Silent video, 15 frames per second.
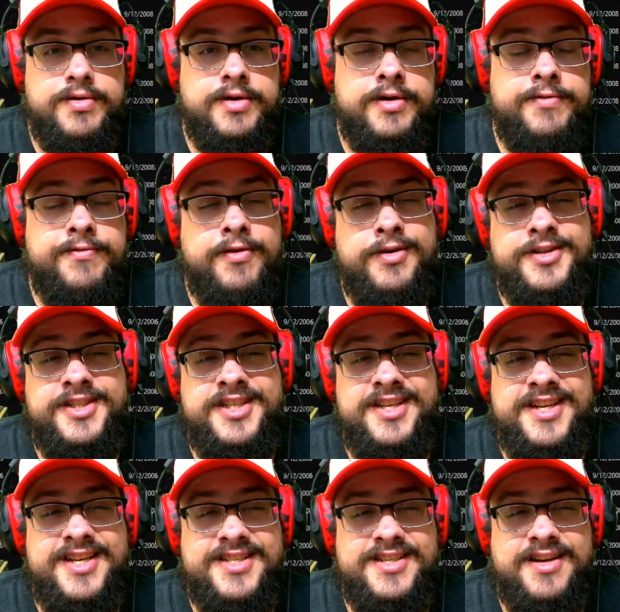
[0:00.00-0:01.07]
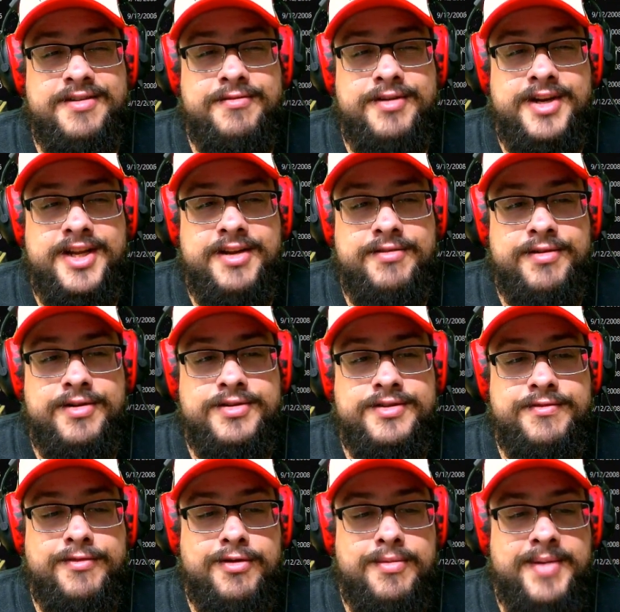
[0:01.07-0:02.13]
Unfortunately, it's in a really gross
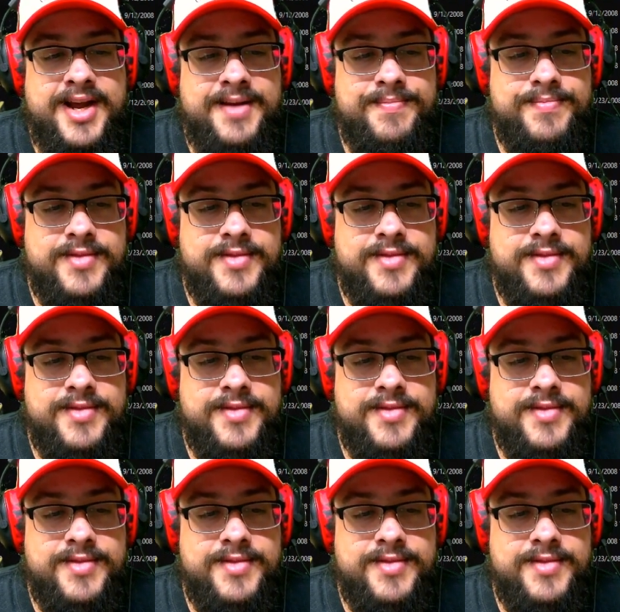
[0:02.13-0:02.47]
format.